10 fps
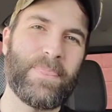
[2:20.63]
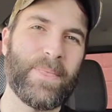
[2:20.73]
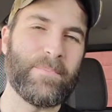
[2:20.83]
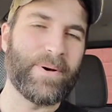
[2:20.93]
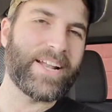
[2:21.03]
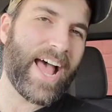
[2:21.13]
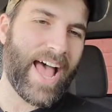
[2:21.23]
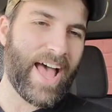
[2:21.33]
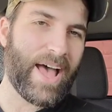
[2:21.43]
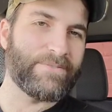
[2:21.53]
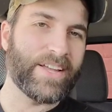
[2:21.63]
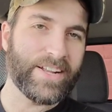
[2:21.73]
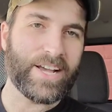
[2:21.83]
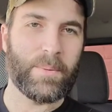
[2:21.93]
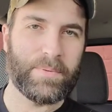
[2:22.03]
but I've done a
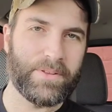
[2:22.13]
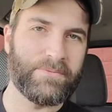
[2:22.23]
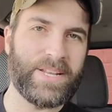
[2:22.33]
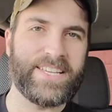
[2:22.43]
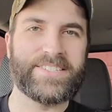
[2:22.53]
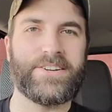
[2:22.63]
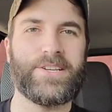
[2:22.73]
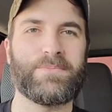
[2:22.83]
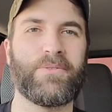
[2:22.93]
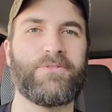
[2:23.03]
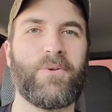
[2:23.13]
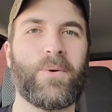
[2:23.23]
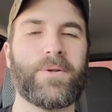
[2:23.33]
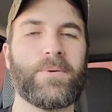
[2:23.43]
couple of miniseries before.